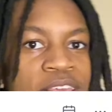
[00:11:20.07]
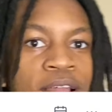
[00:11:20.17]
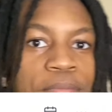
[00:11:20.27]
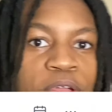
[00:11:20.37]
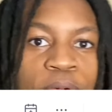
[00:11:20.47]
thing
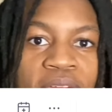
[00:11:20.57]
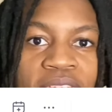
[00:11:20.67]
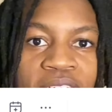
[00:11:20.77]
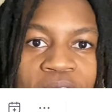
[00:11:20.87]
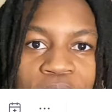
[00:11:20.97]
up there right
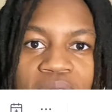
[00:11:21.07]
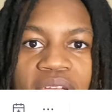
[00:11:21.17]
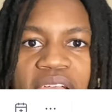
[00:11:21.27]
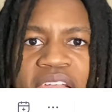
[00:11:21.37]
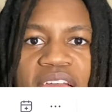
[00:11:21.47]
now.
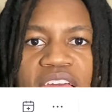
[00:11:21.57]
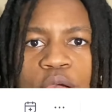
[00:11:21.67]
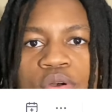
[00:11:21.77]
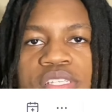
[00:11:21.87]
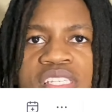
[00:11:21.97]
And
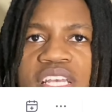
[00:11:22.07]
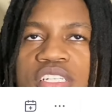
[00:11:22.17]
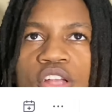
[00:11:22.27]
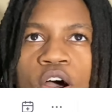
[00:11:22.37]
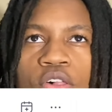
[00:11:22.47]
it was
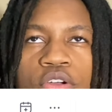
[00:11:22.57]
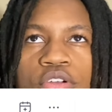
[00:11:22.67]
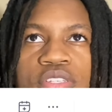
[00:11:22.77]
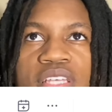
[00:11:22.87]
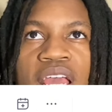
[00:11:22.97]

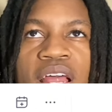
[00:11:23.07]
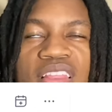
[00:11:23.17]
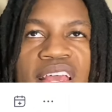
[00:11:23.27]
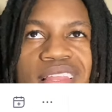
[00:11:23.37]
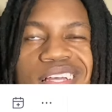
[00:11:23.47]
$6 and I
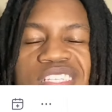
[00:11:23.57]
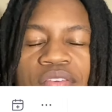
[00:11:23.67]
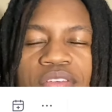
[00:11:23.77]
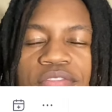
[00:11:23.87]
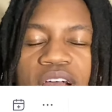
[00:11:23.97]
think like
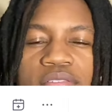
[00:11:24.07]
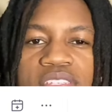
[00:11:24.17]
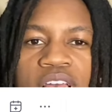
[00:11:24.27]
75